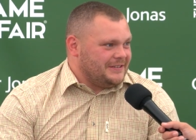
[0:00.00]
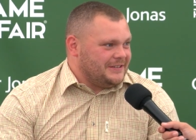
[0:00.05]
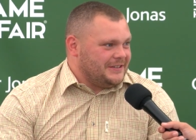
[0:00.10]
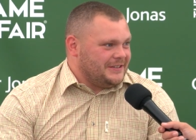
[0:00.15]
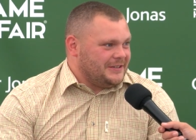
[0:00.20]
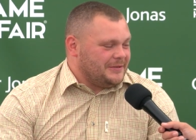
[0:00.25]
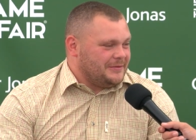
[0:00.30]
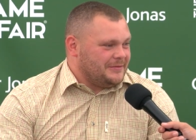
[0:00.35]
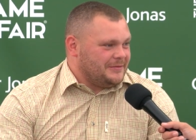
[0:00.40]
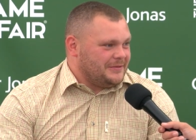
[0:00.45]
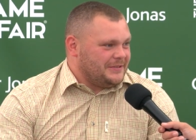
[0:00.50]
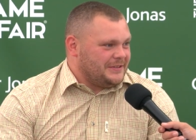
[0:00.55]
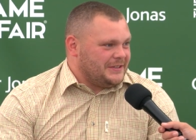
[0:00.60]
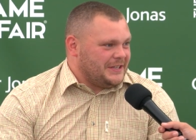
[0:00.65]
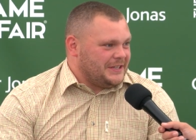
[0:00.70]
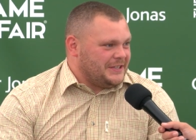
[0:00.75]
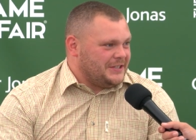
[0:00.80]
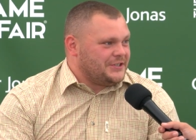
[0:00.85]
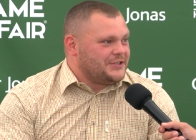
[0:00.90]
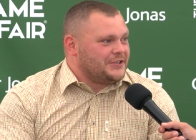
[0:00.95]
you know
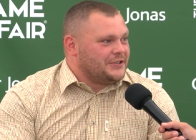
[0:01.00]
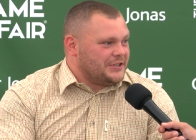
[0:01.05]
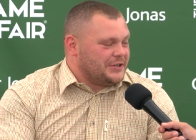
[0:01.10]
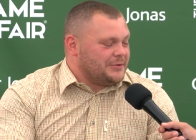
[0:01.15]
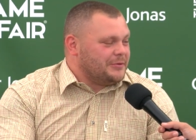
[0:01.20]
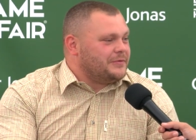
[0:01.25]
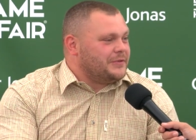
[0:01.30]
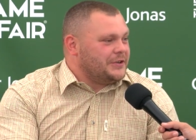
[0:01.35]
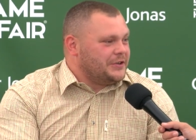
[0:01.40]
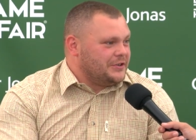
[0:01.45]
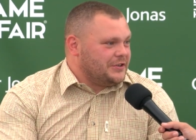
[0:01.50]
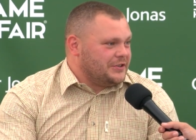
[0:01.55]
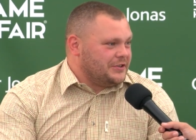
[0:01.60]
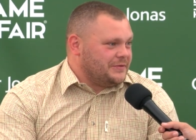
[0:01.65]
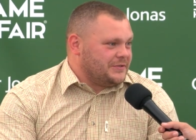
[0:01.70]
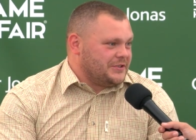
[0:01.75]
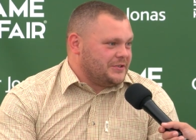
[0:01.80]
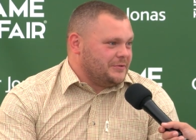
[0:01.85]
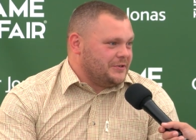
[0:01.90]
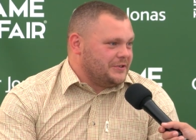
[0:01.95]
that you should know if you're good
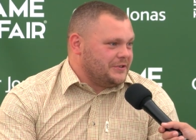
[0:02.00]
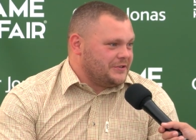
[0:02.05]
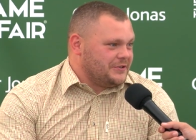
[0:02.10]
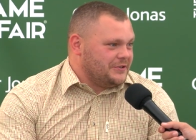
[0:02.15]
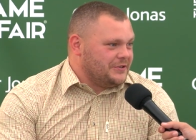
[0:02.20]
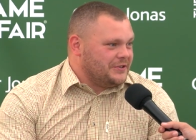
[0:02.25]
enough to want